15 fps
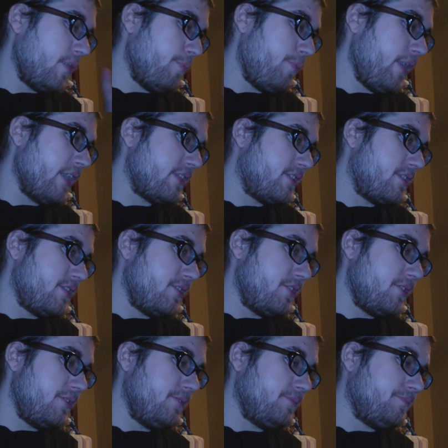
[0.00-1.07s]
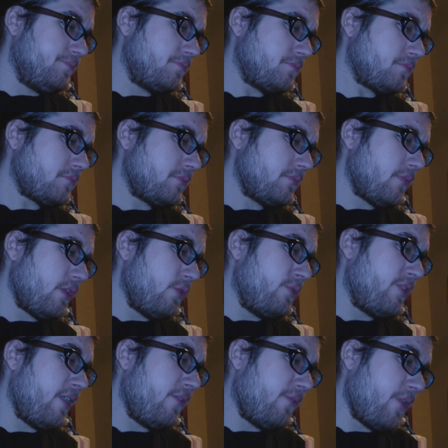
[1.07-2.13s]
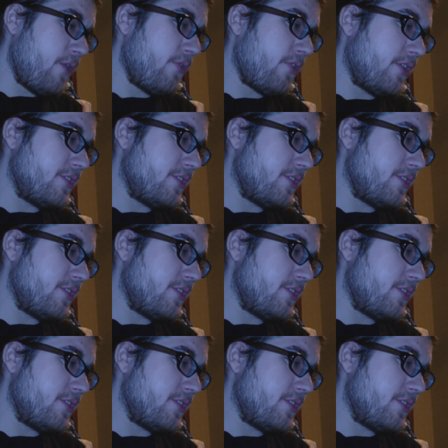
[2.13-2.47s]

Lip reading: But, without further